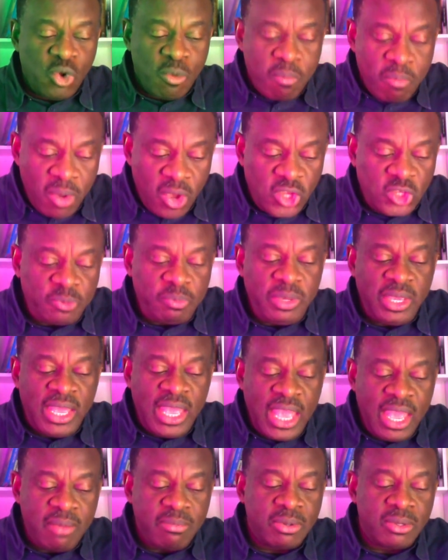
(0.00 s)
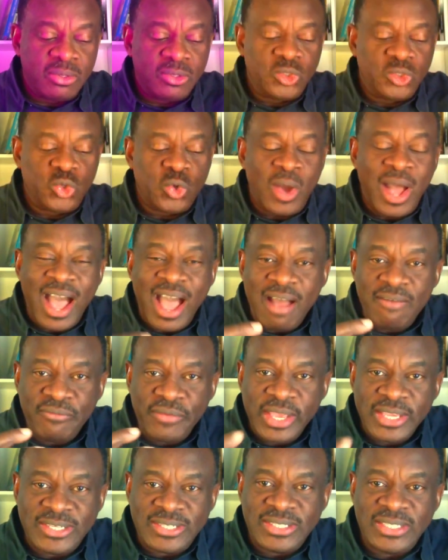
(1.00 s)
you must be able to
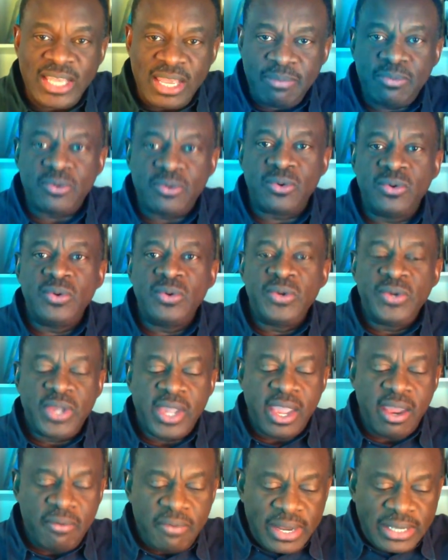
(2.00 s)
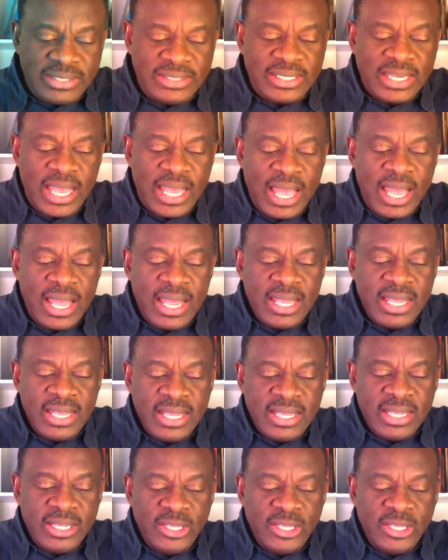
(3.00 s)
have a stable character